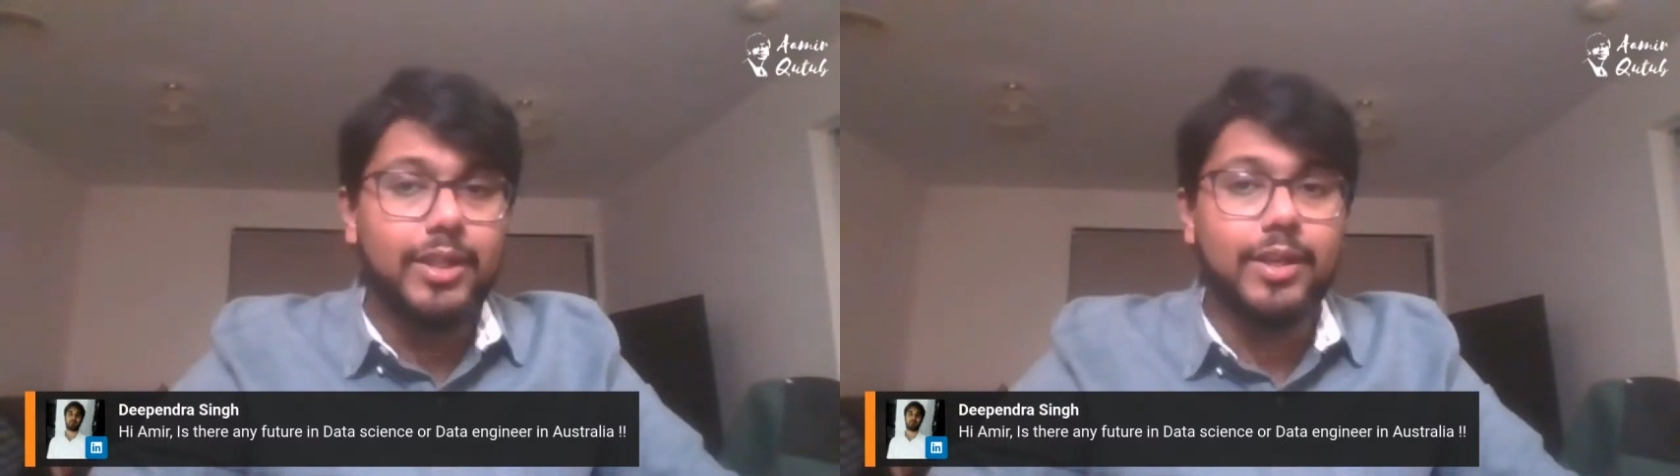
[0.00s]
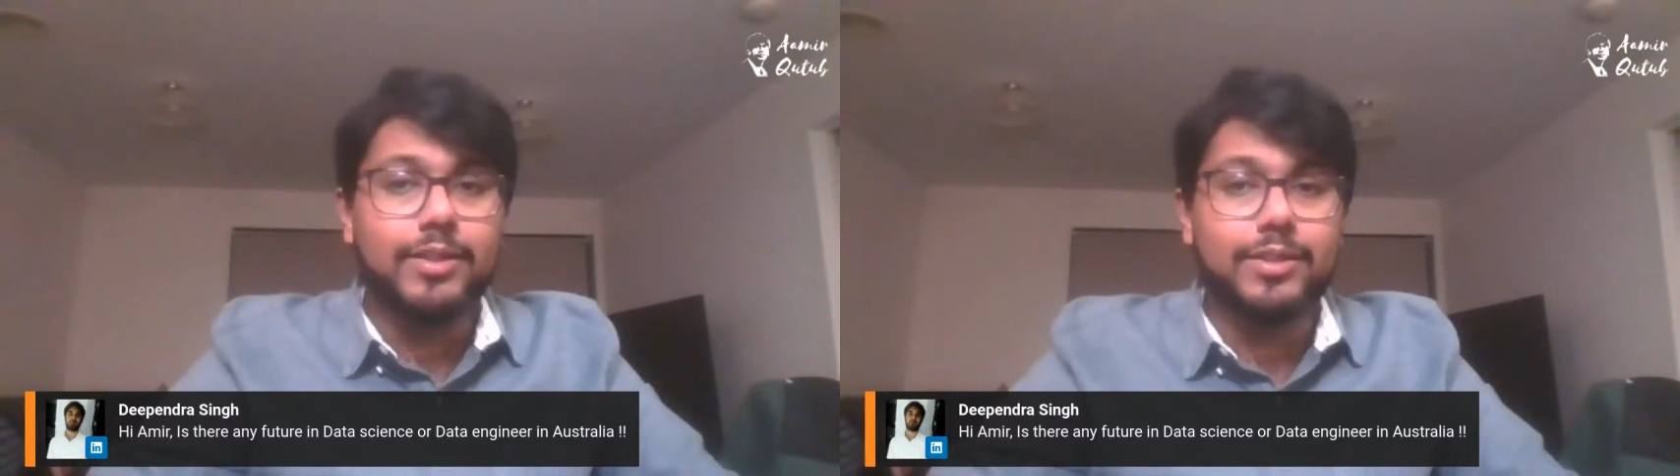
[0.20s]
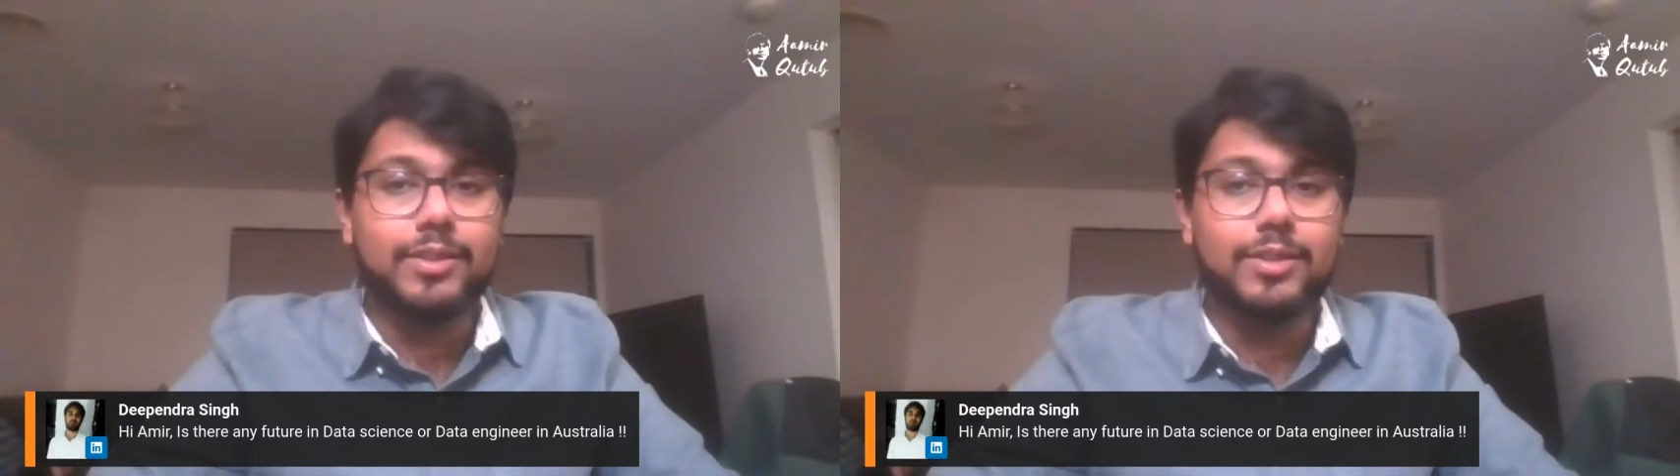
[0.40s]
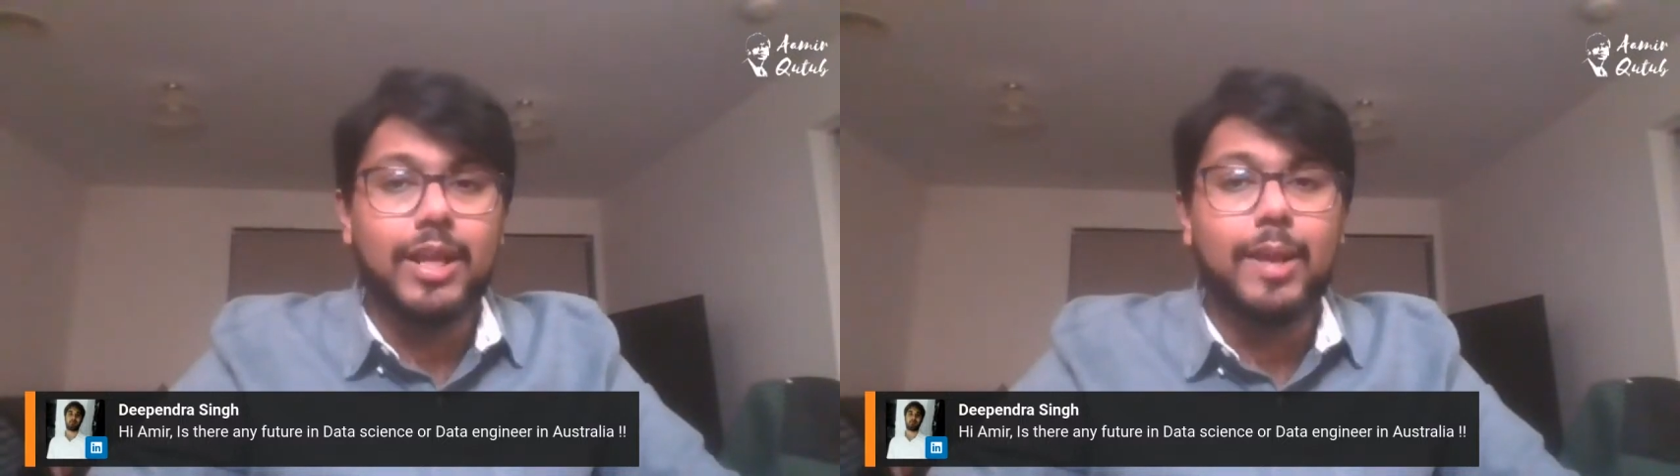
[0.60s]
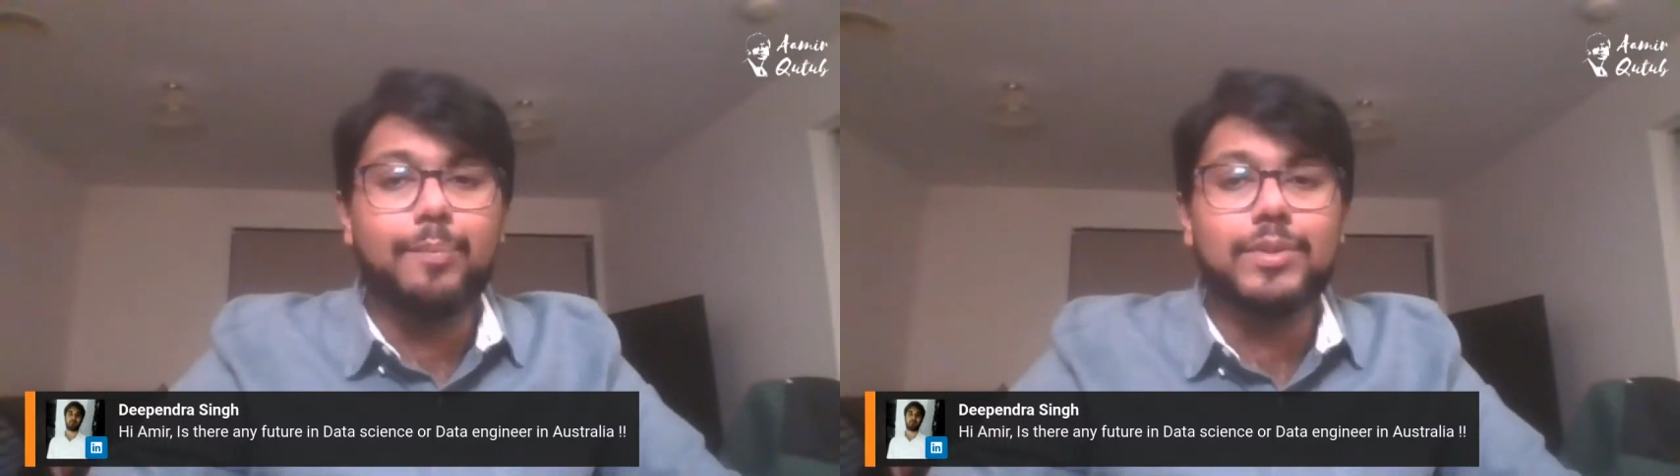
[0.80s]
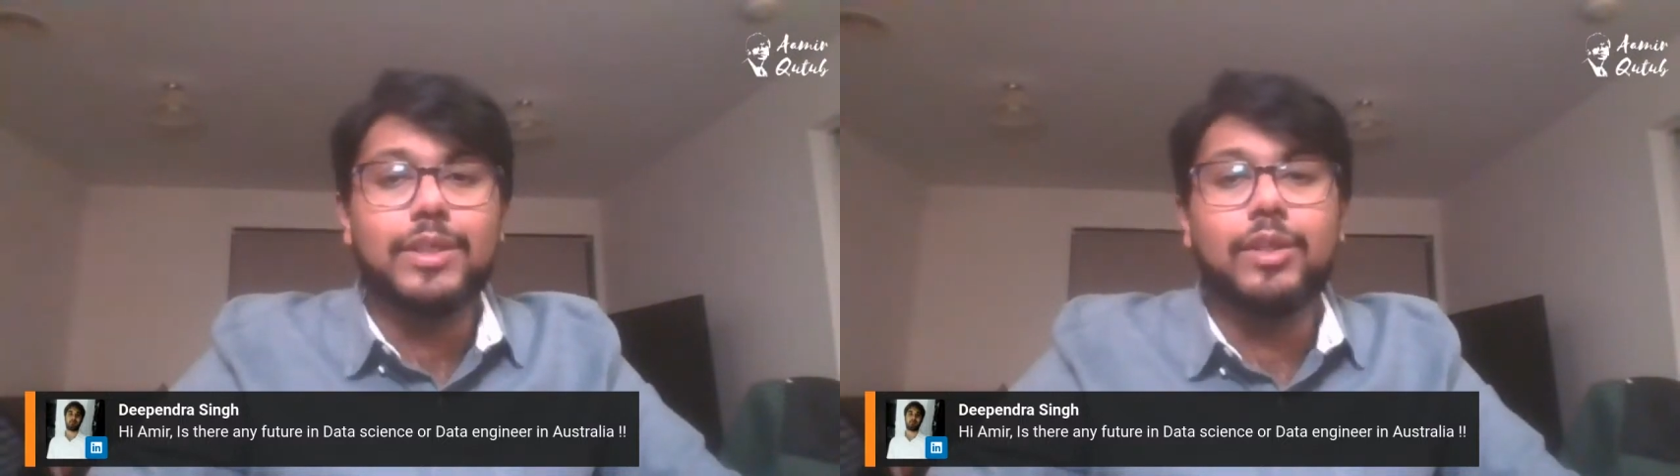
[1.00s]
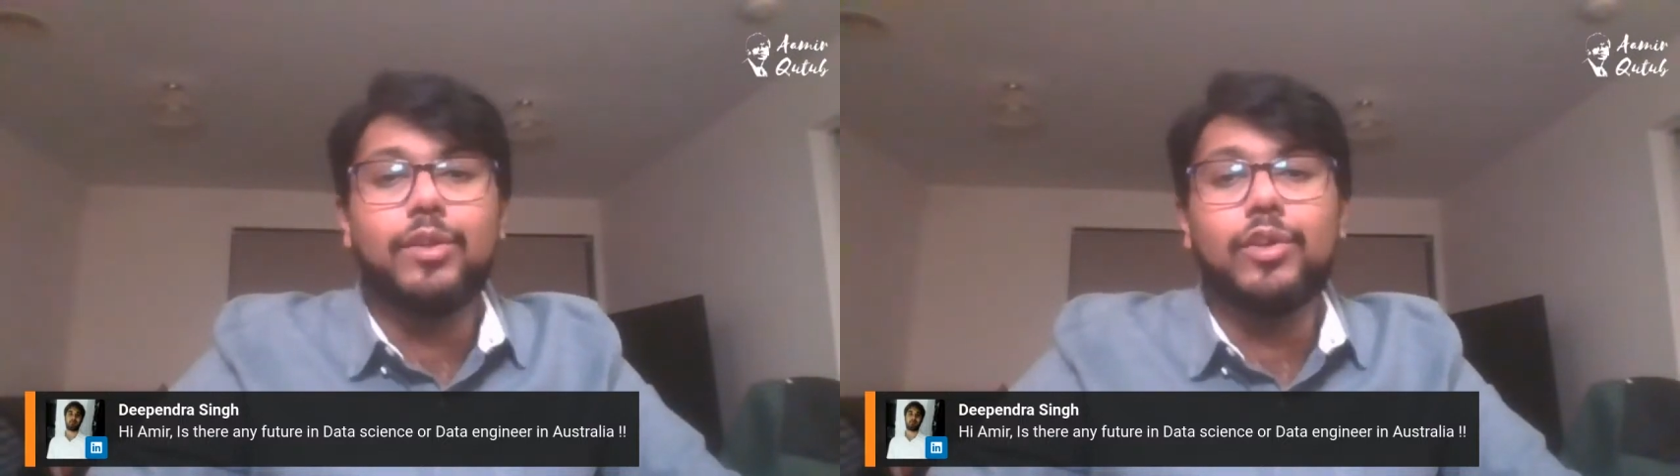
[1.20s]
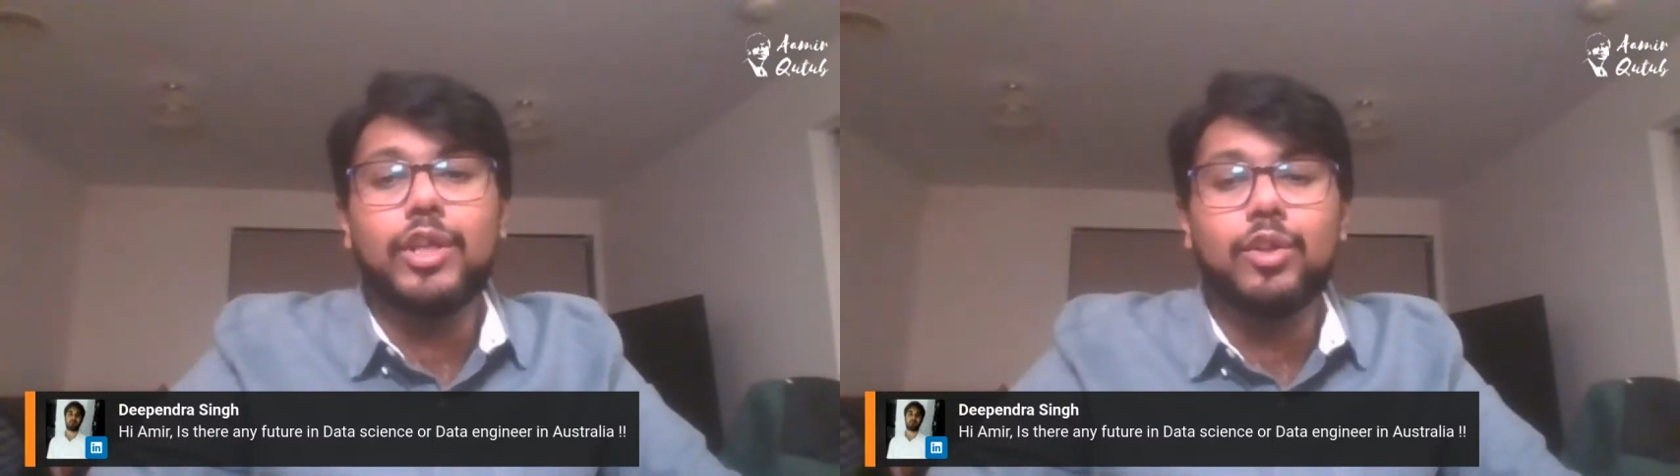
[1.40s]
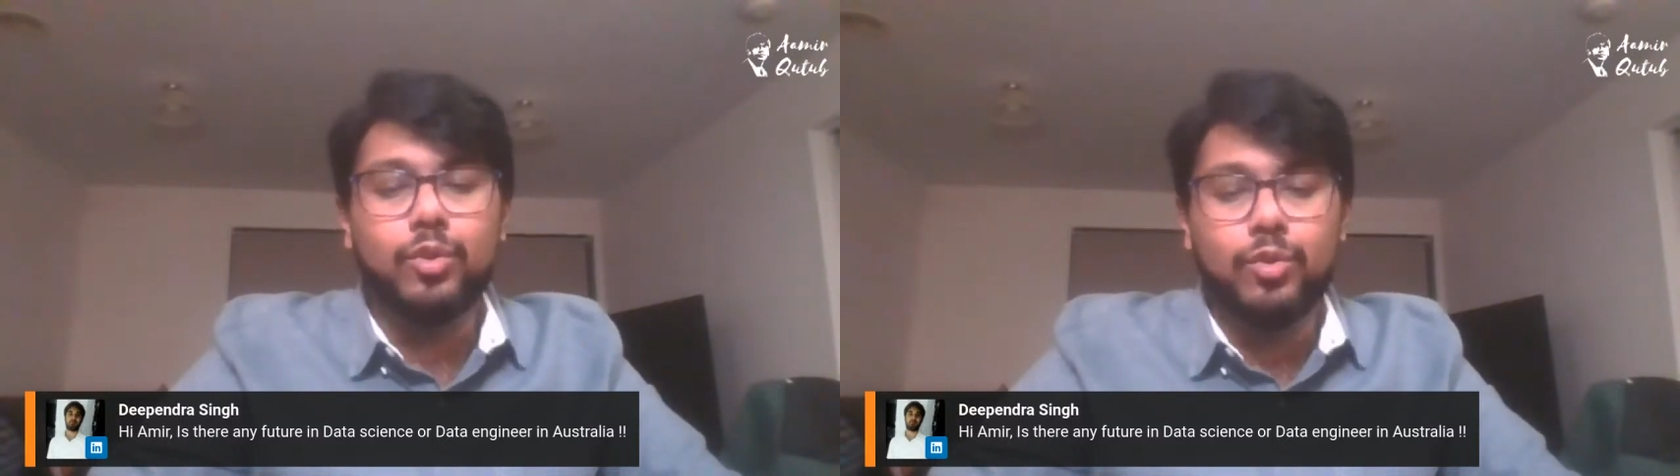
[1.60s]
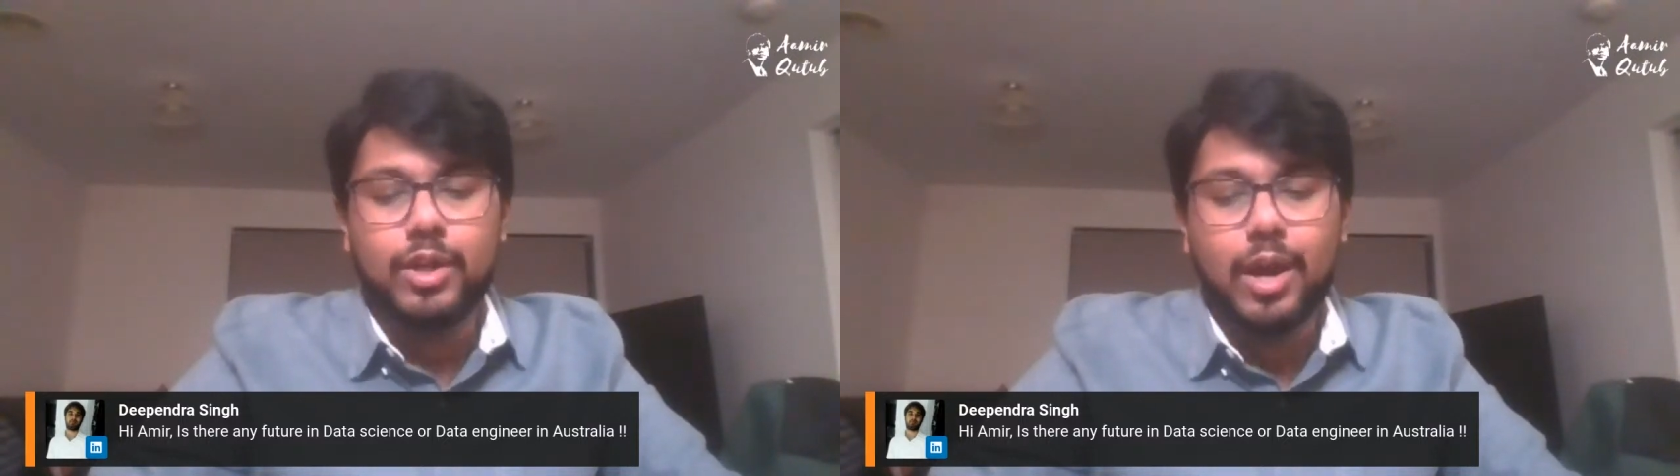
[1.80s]
there is absolutely
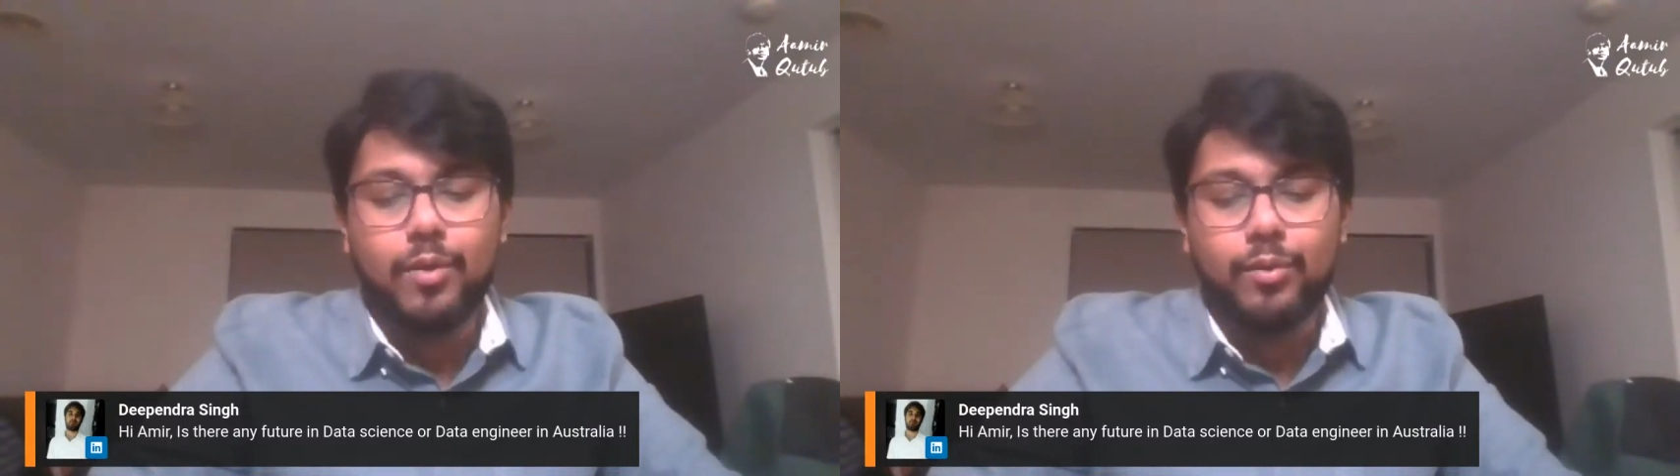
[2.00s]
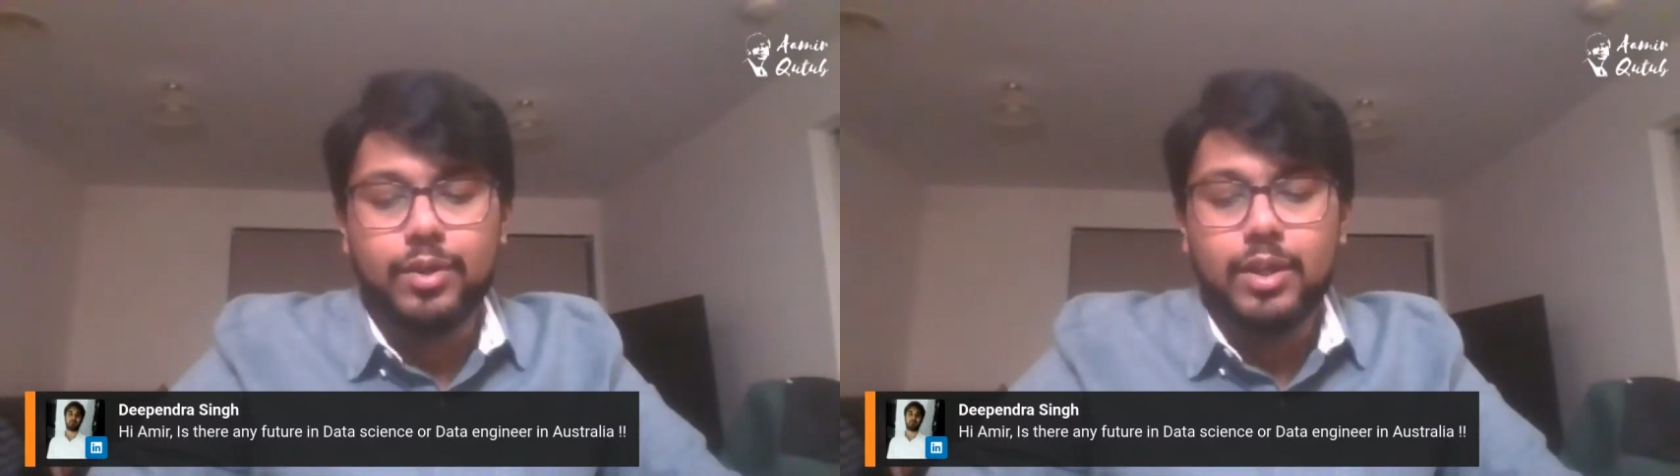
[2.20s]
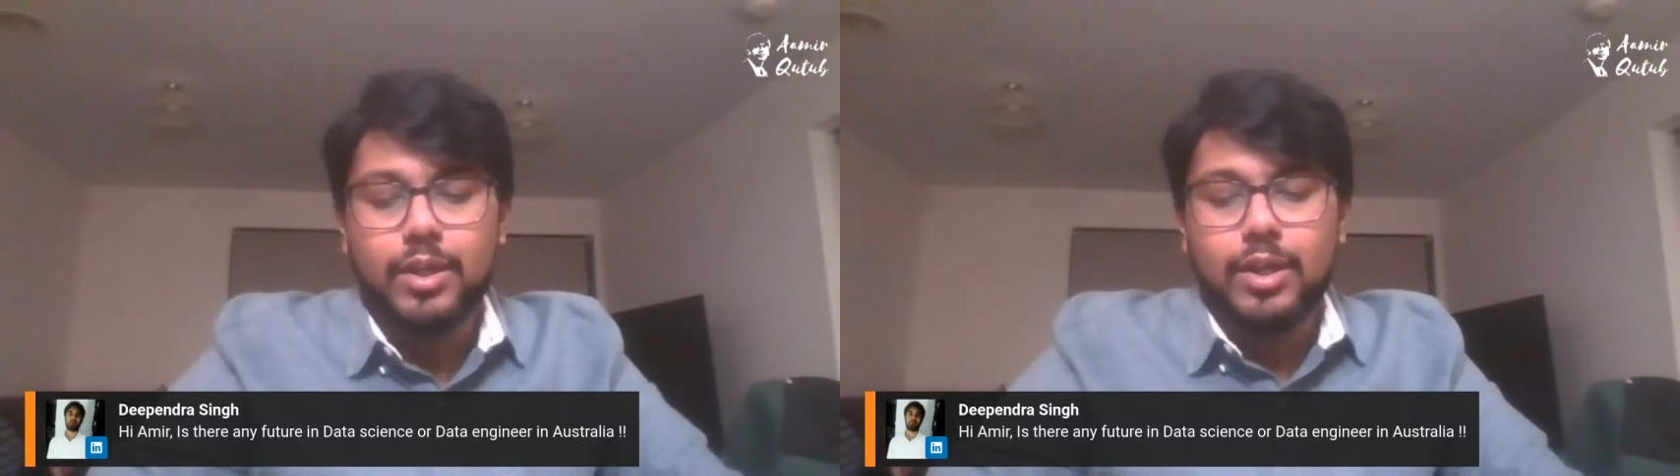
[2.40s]
no doubt.